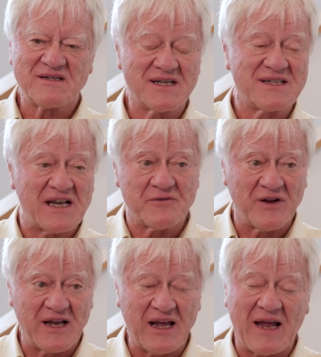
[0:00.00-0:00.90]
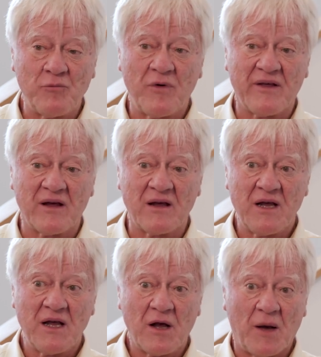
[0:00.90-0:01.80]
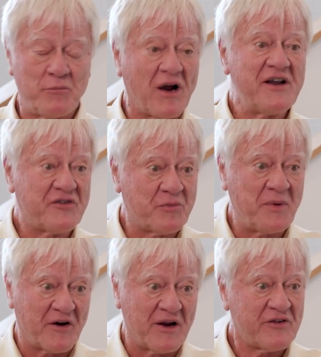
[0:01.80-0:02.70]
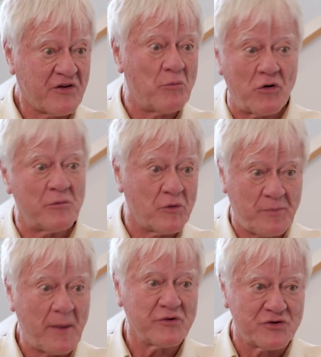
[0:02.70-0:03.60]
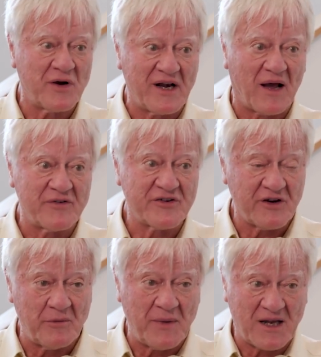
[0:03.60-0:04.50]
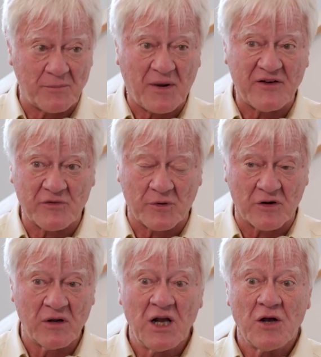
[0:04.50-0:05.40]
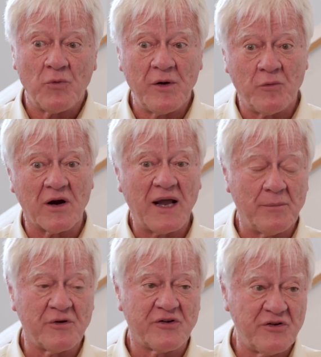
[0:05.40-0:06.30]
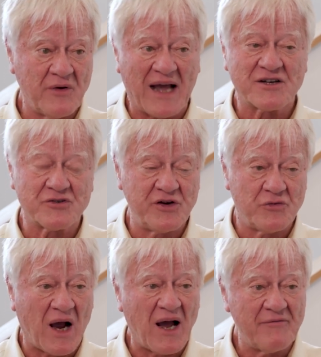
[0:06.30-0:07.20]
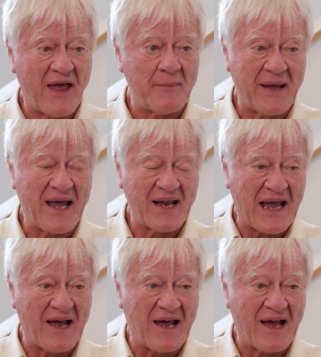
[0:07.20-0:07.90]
successfully and with a, a bright spirit, so more and more people joined, obviously, to make it possible, we were able to actually drive that bank